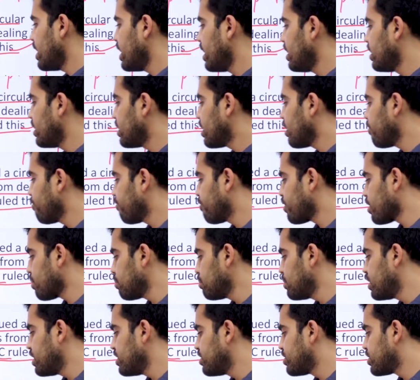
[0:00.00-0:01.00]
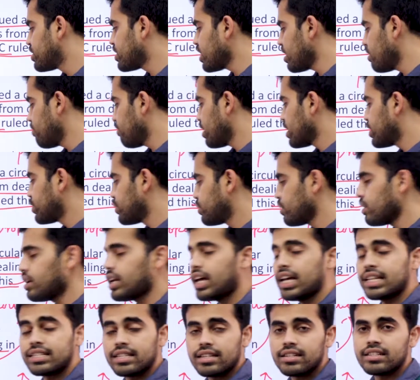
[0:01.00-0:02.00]
income from digital virtual
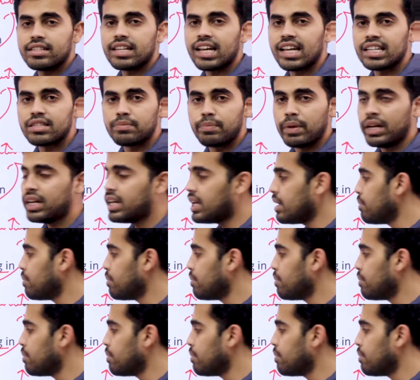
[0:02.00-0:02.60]
assets has been